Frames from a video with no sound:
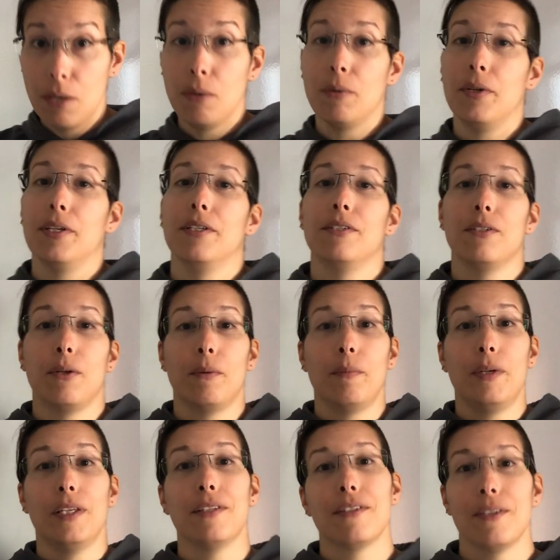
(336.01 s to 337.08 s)
We don't
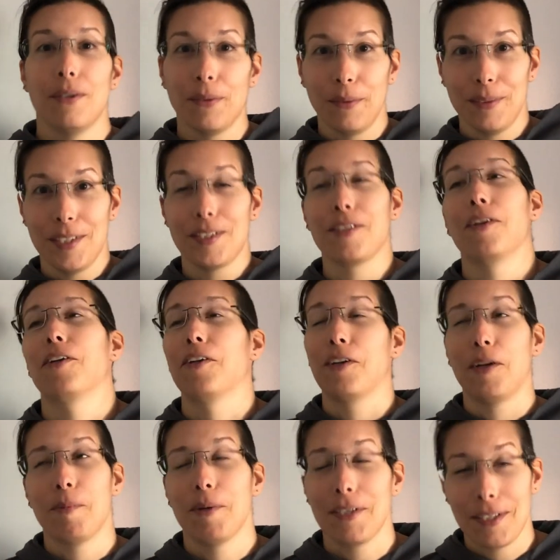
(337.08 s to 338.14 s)
mean to dishonor
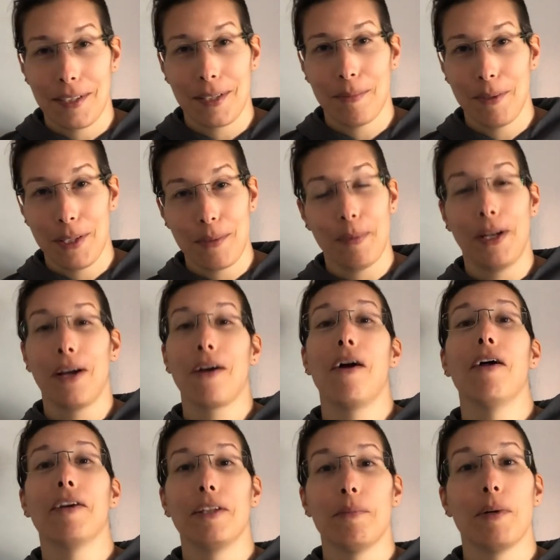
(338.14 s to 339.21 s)
our participants by not
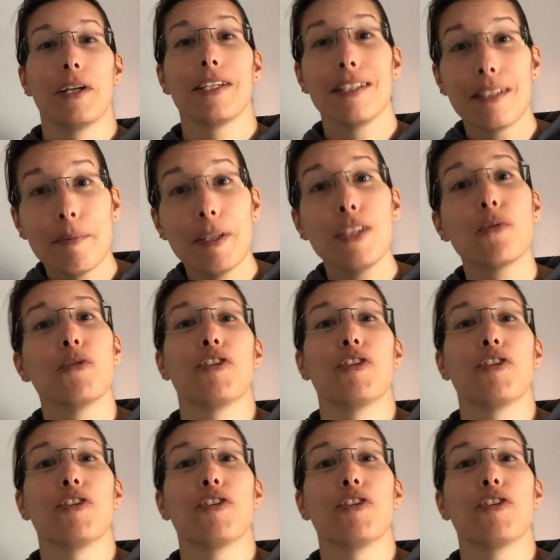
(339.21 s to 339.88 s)
calling them participants.